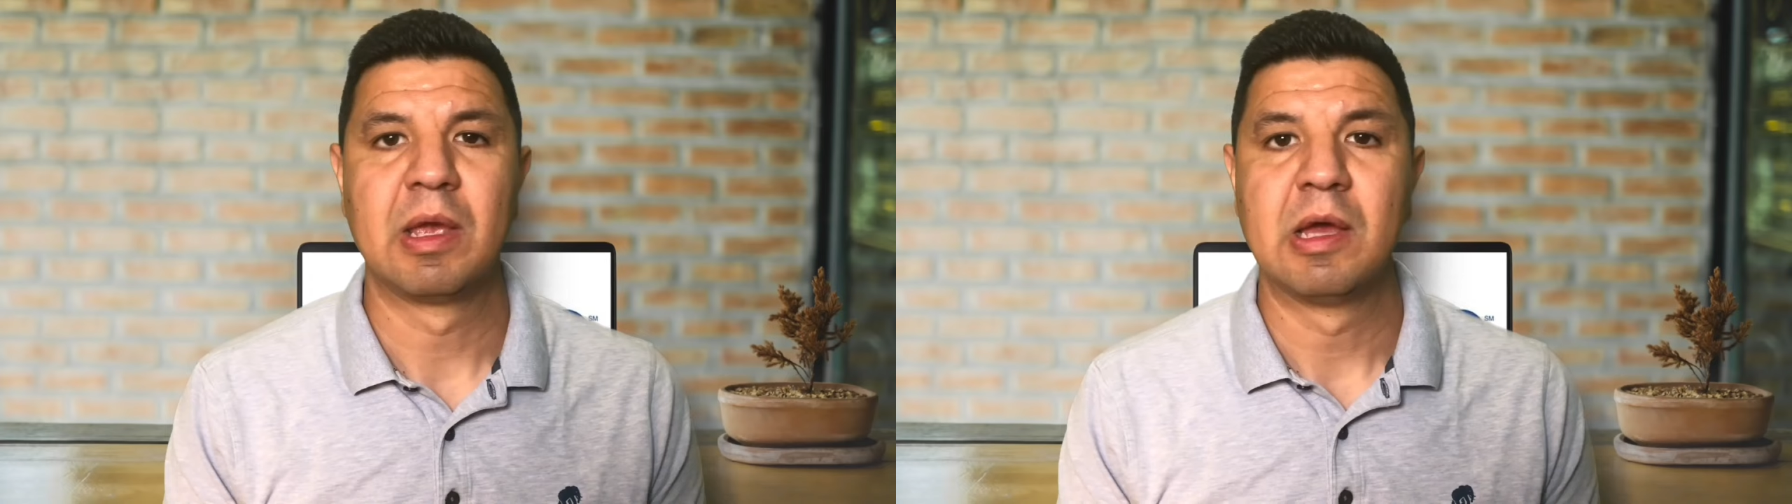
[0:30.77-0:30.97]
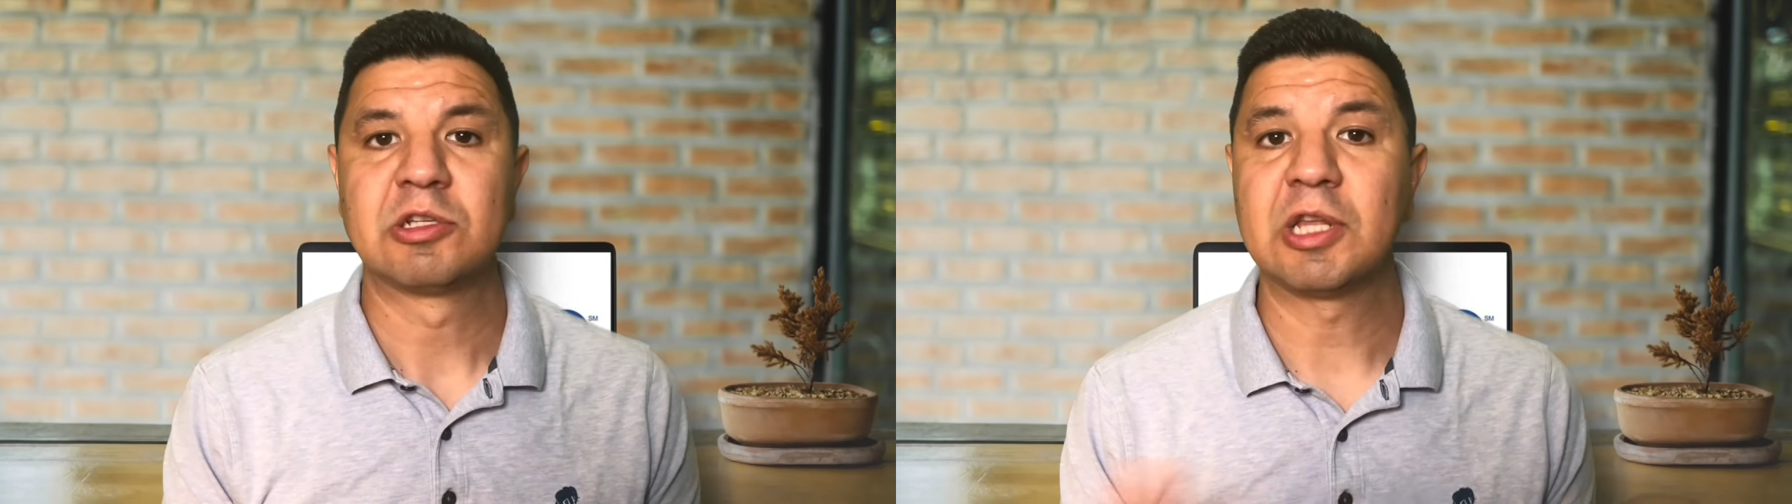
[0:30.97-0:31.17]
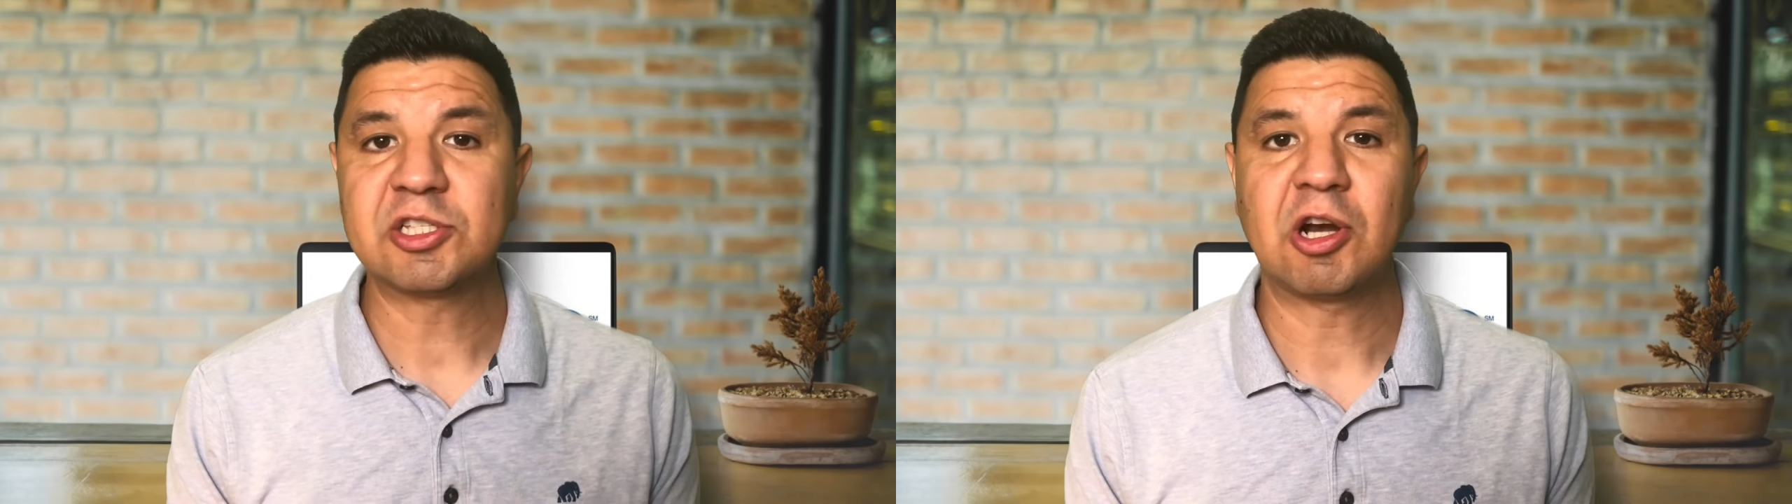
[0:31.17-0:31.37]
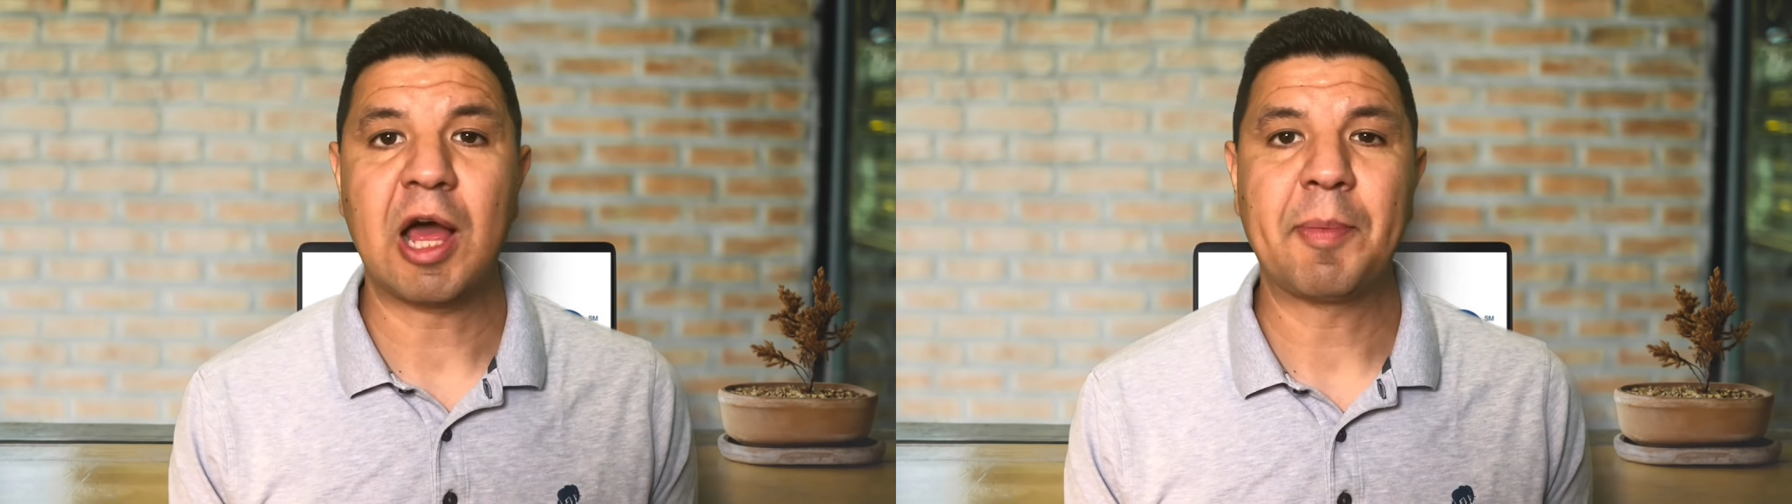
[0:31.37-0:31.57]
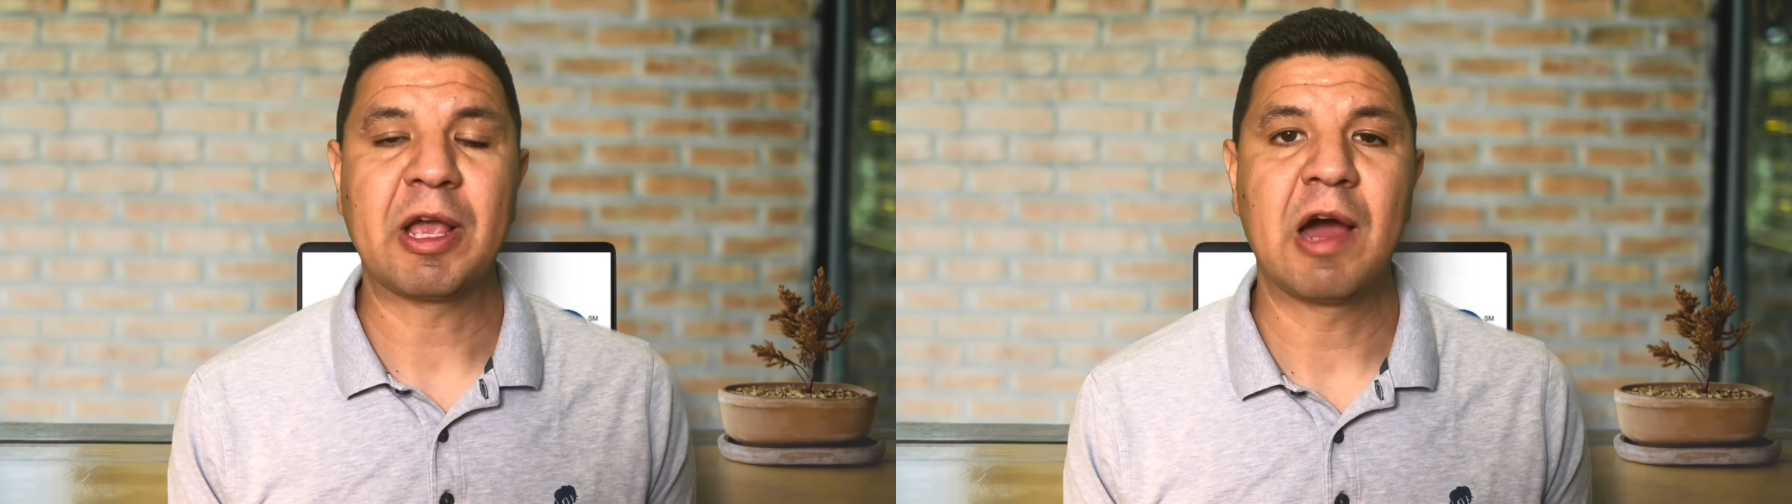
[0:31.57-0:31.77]
So let's start
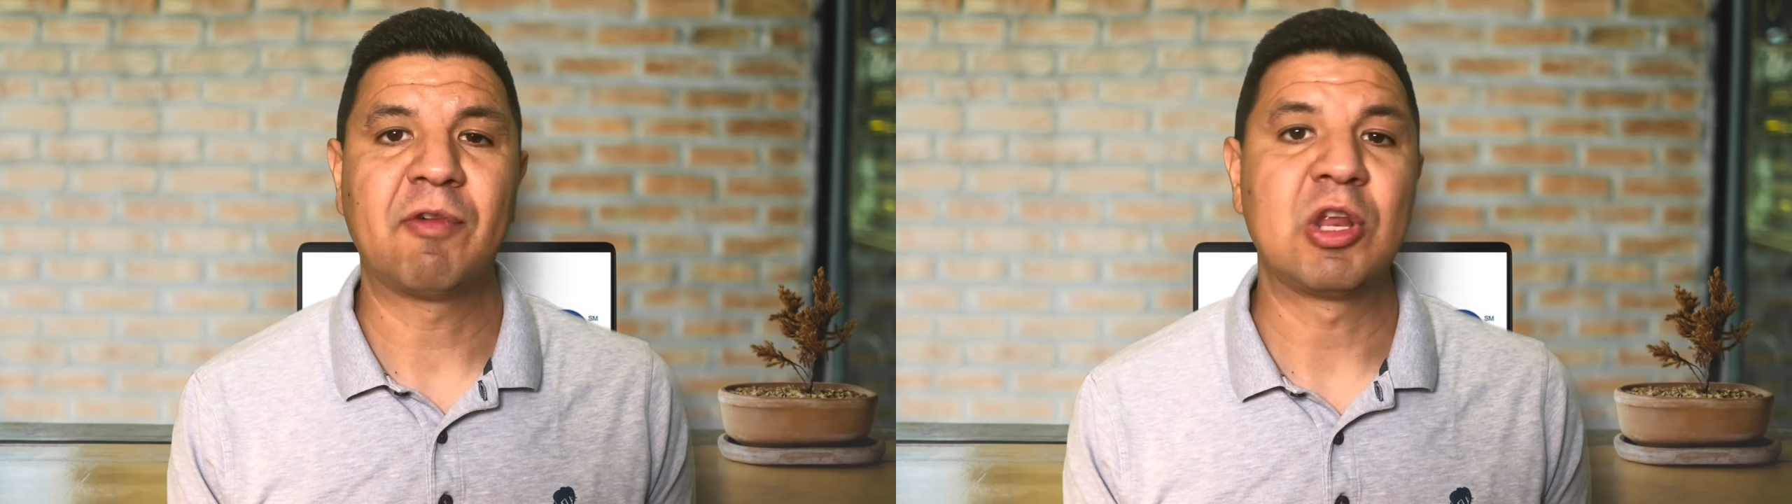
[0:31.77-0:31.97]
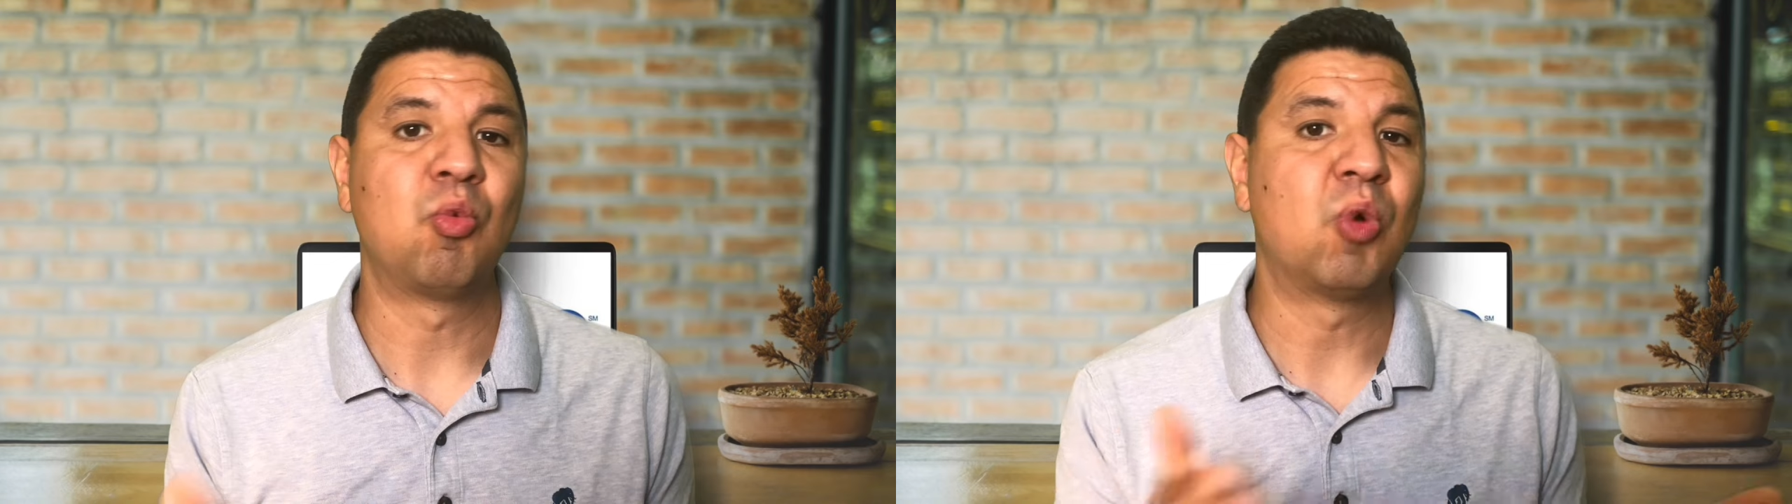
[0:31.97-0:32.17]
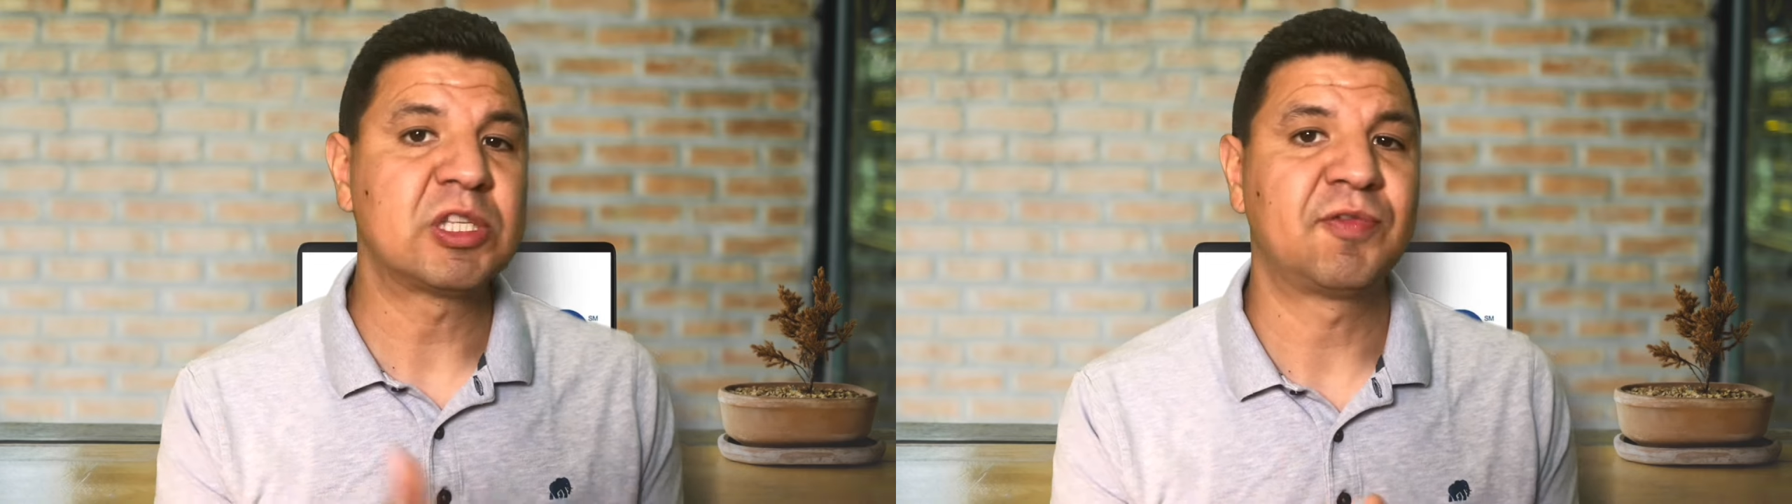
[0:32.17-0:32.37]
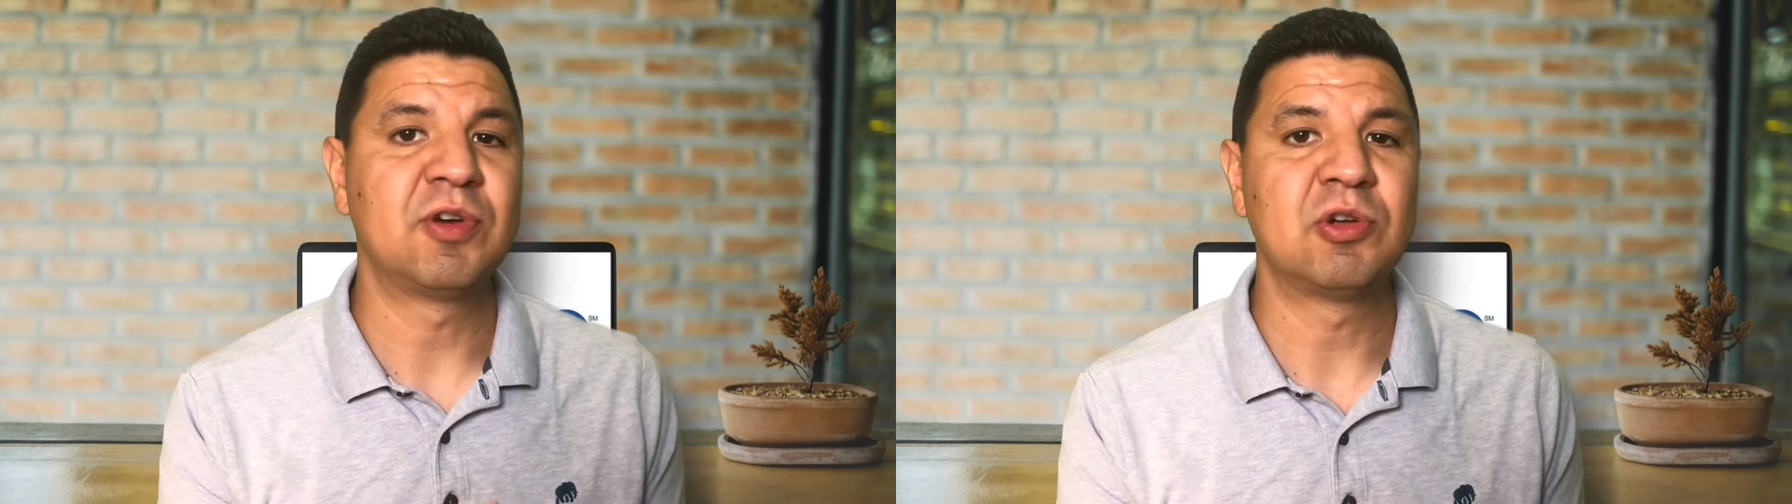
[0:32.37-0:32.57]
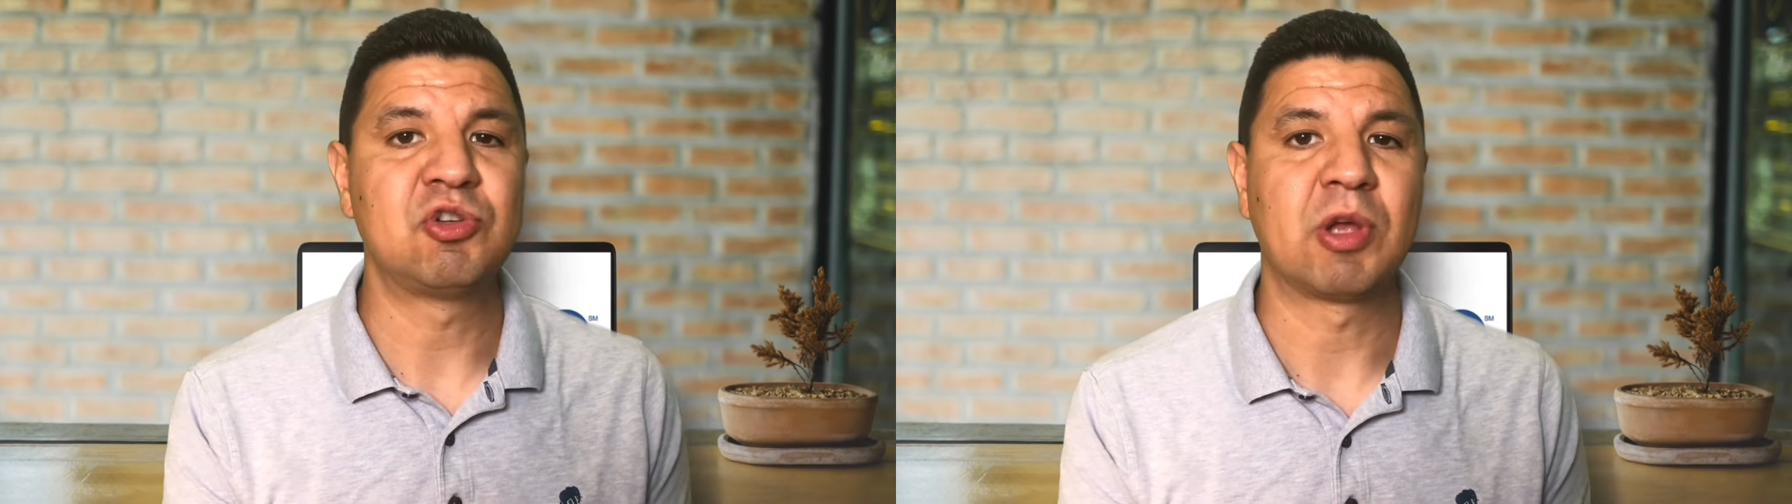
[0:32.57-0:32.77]
out by covering which
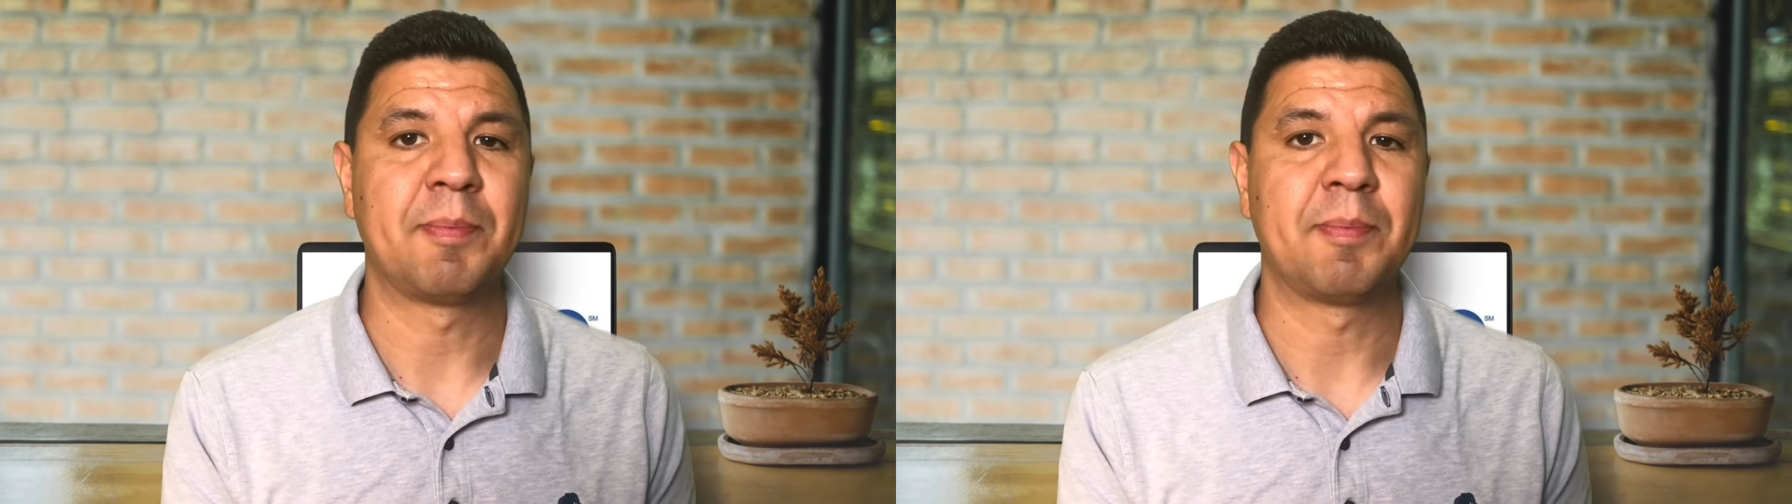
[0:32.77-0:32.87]
foods you can